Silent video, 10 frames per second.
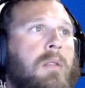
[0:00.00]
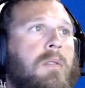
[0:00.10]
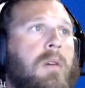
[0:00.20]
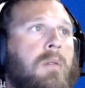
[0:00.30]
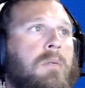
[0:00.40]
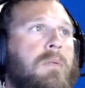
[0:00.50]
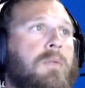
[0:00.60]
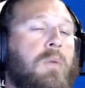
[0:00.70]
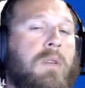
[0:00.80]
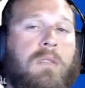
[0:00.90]
So if
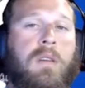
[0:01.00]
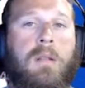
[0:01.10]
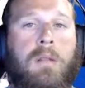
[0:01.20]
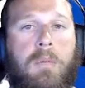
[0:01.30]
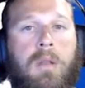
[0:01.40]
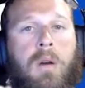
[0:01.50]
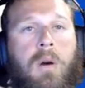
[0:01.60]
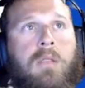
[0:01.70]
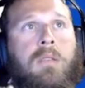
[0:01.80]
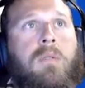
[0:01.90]
you want to see it, let me know.
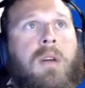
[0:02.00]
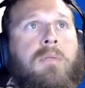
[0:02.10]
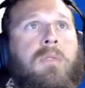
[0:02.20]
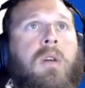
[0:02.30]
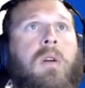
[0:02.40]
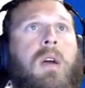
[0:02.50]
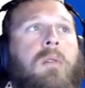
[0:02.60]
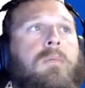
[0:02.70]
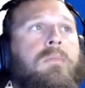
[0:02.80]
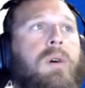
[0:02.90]
I'll see if I can figure it out.
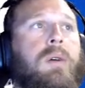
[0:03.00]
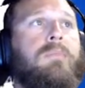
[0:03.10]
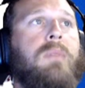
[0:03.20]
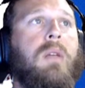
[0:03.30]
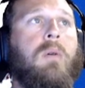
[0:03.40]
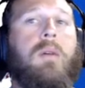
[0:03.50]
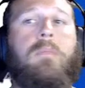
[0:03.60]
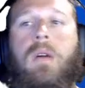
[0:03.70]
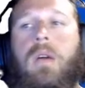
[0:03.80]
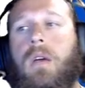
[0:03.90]
But anyway,
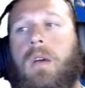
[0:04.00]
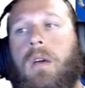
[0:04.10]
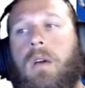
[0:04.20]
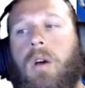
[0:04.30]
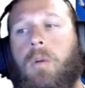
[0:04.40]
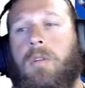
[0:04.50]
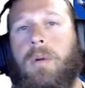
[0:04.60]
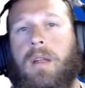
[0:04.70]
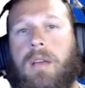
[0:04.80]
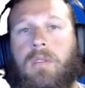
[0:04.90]
hope
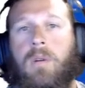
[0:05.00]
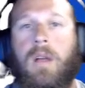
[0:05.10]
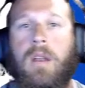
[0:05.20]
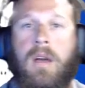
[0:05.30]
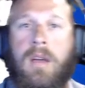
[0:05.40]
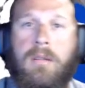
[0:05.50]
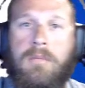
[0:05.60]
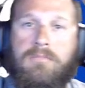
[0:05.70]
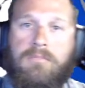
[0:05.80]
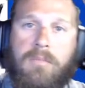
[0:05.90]
everybody has a great night
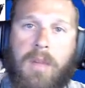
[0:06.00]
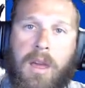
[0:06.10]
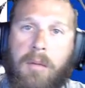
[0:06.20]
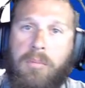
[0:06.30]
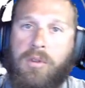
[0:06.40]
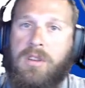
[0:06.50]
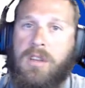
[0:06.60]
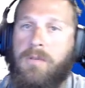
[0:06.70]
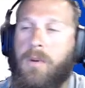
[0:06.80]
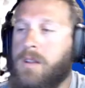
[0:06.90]
and appreciate
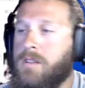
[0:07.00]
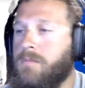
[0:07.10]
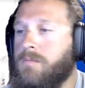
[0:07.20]
you for watching.